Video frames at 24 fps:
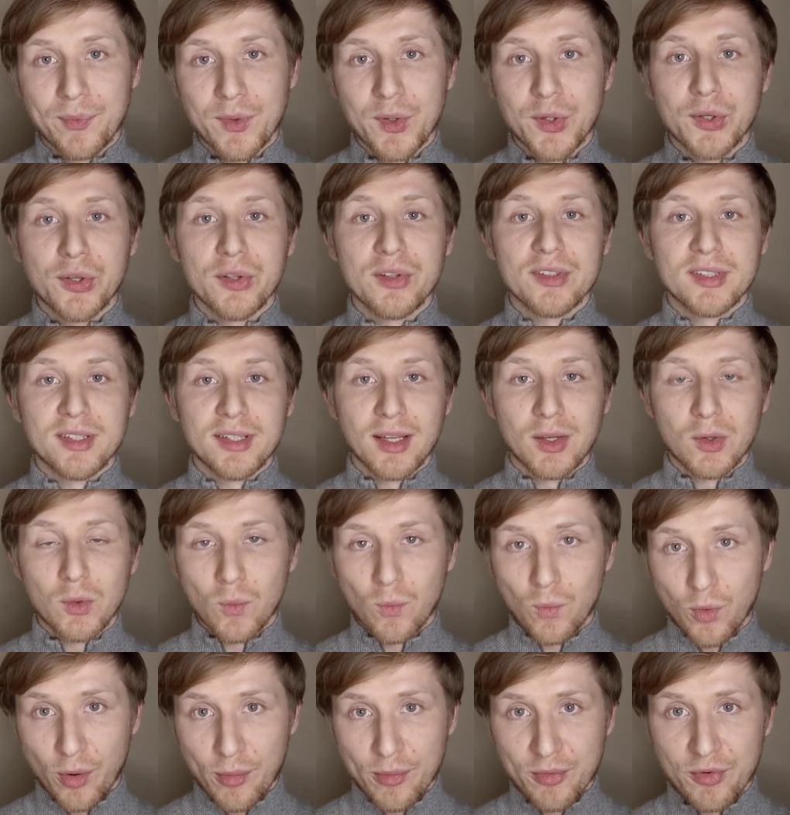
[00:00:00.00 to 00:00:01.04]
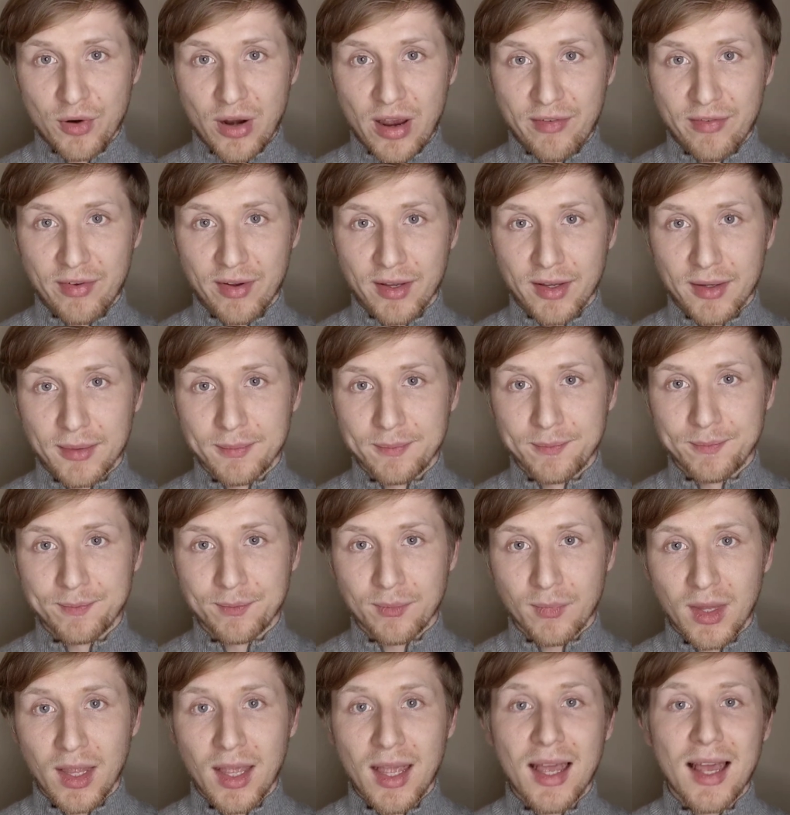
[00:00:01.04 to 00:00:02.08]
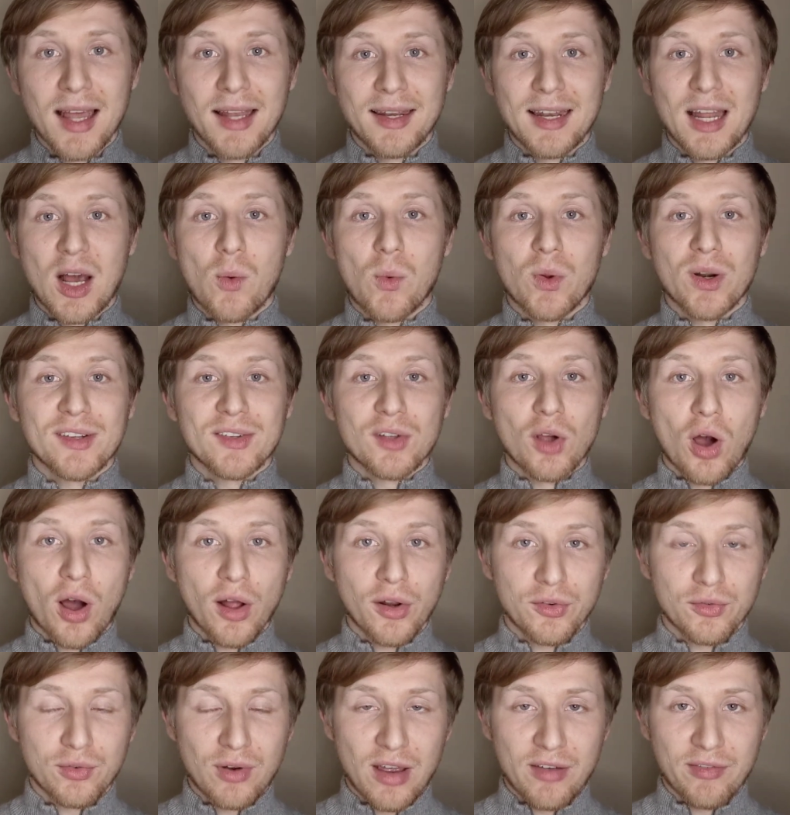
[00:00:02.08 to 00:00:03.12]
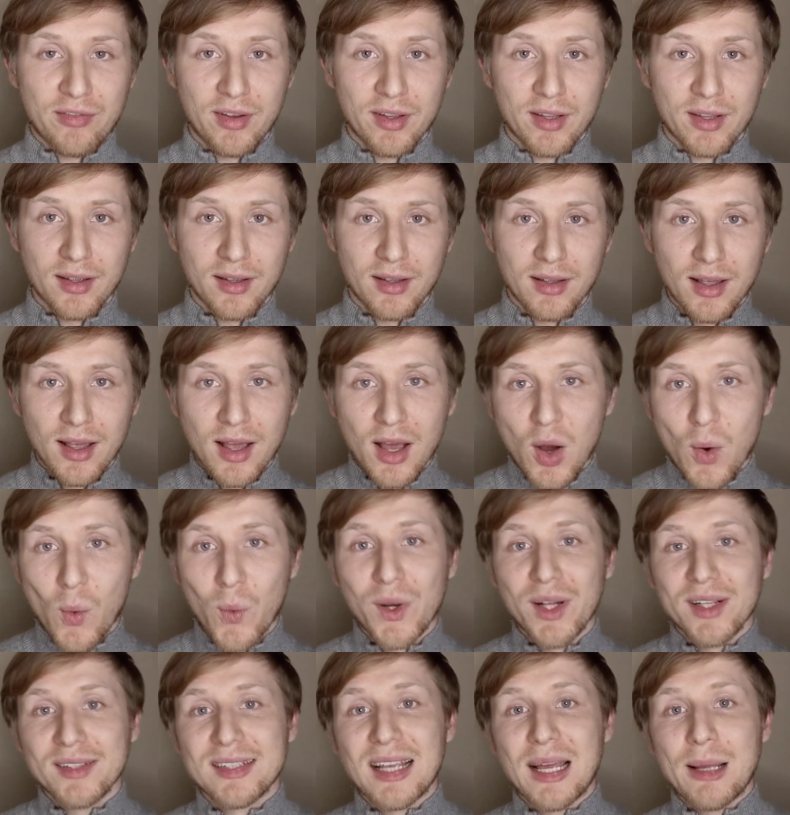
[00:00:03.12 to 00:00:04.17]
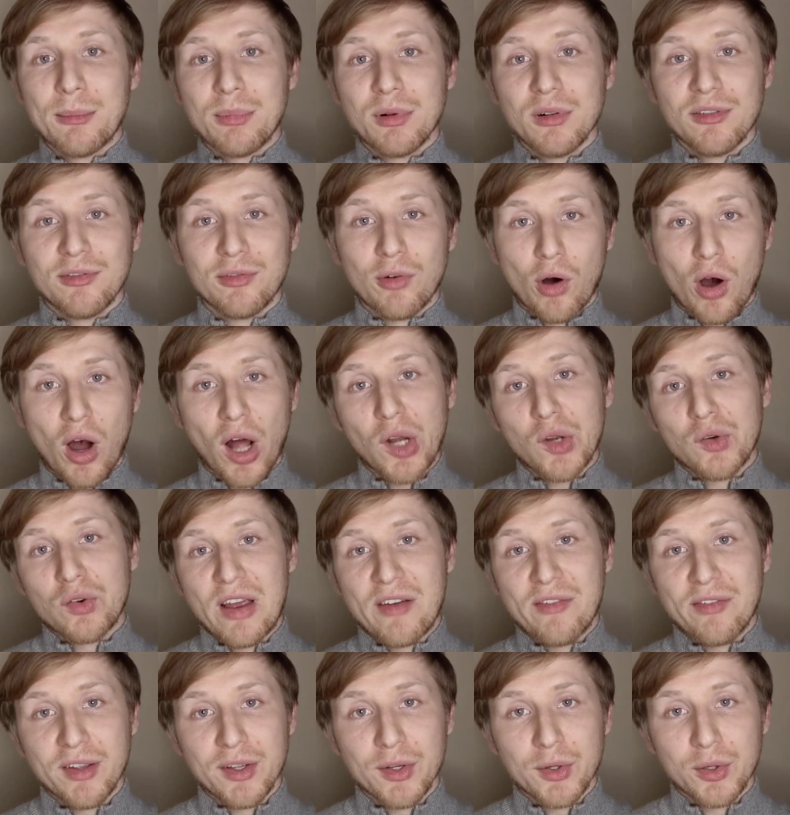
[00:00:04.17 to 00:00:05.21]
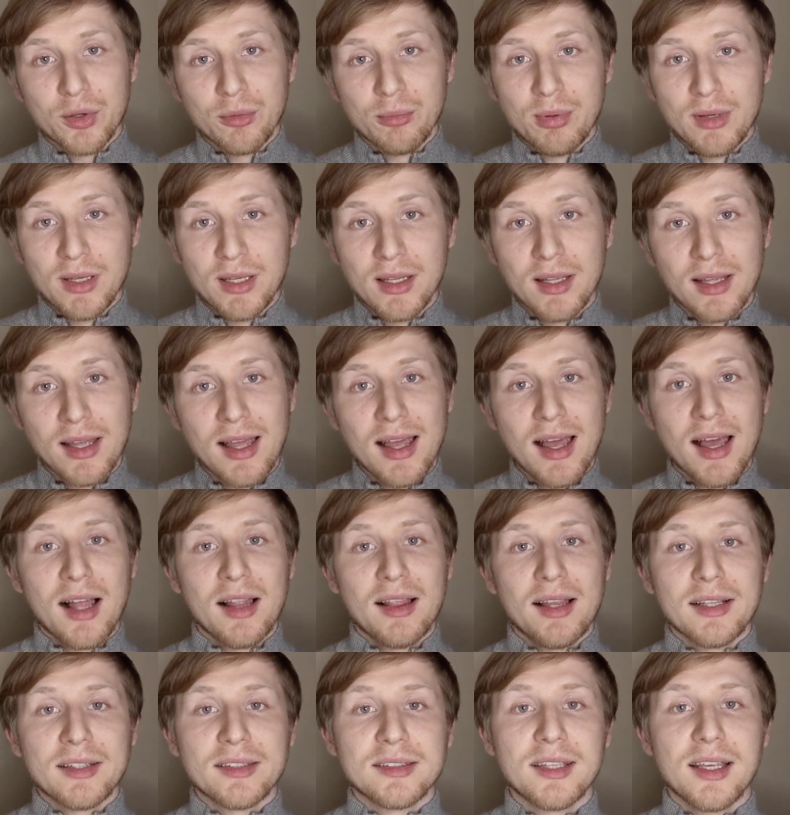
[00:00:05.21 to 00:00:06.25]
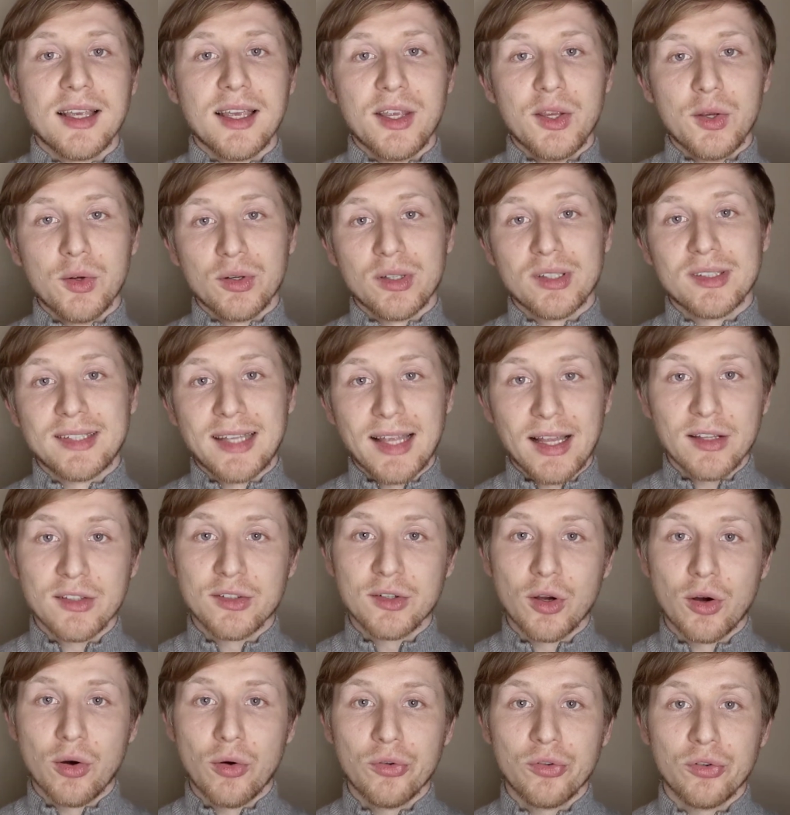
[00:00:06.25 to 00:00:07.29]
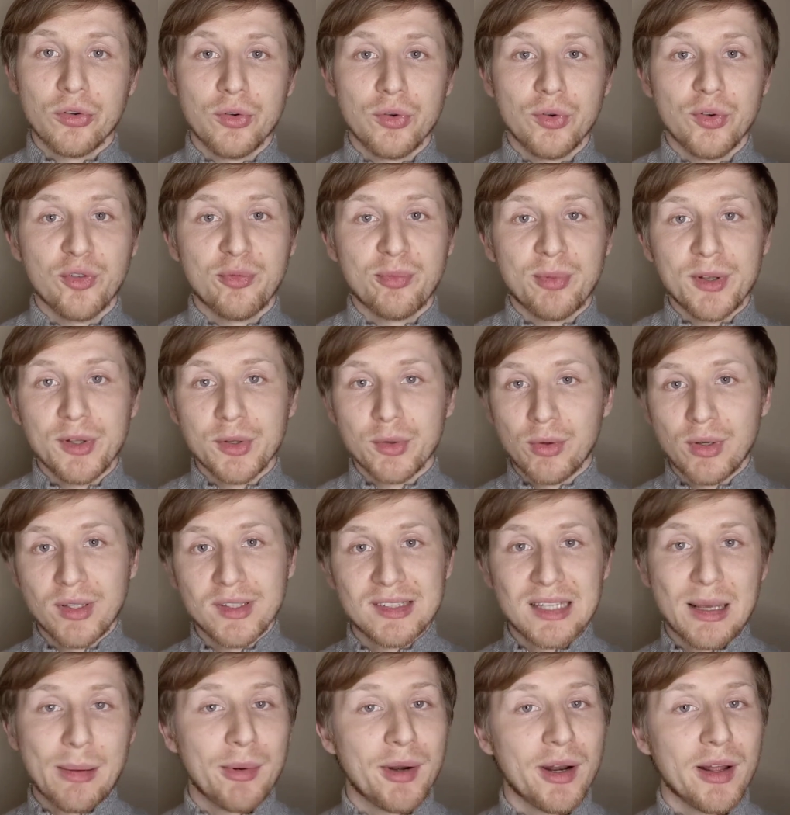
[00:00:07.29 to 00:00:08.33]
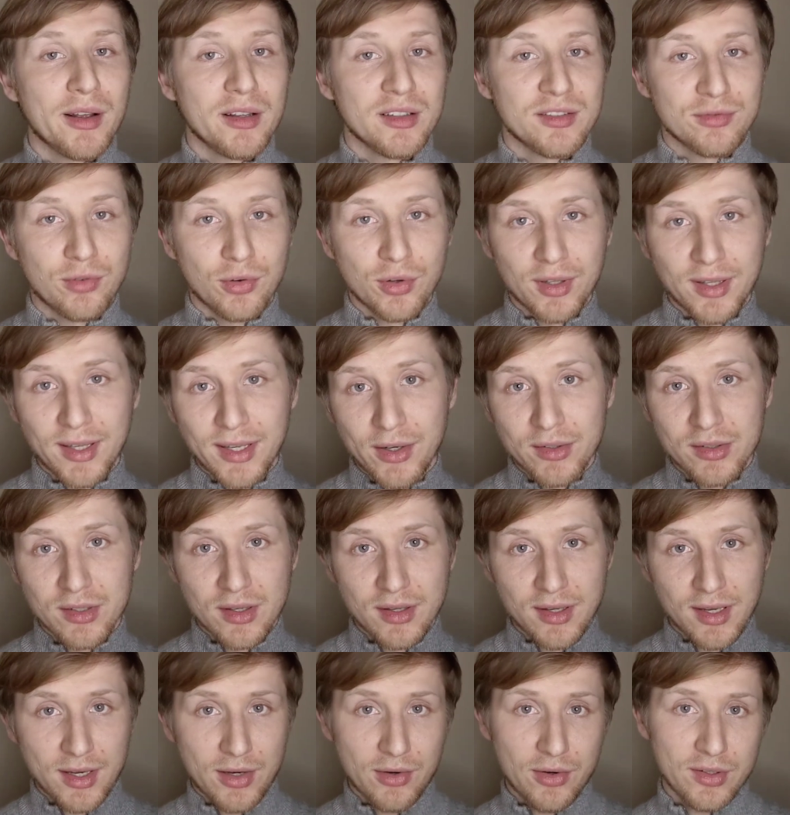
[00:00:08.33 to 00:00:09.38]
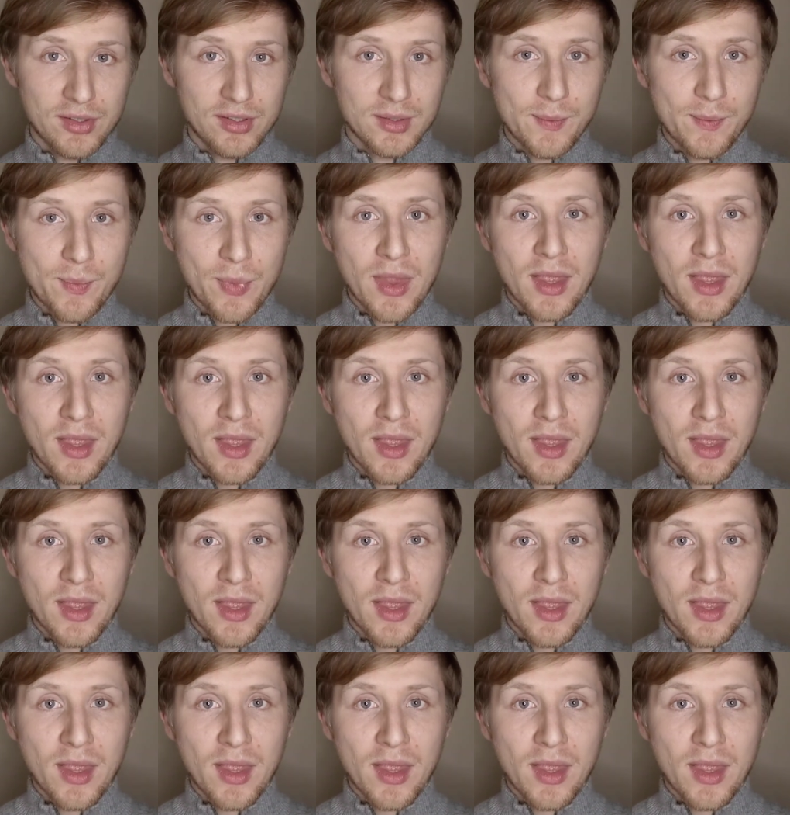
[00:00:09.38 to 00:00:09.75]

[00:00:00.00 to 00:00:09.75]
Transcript: considered warm traffic. Now, what is hot traffic? One example for hot traffic could be, let's say you're a sales coach and you've been doing seminars for years and years.